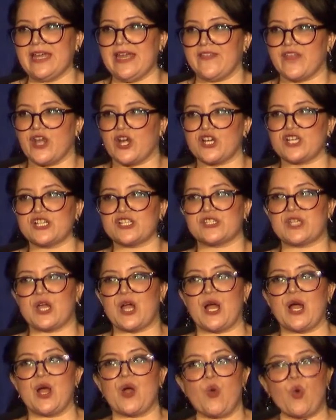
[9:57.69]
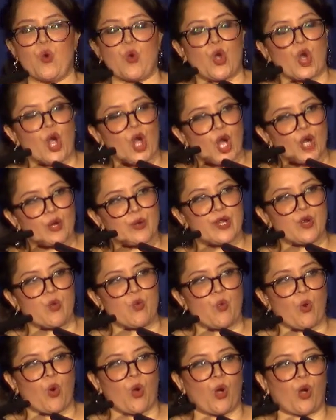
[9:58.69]
There is a current
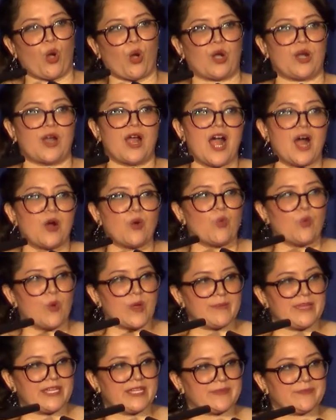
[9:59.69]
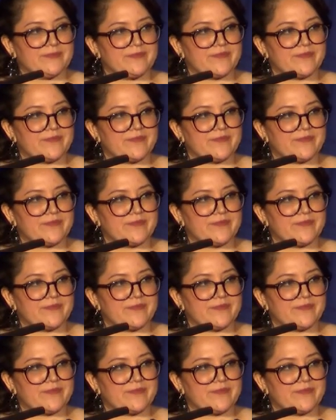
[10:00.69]
war on women.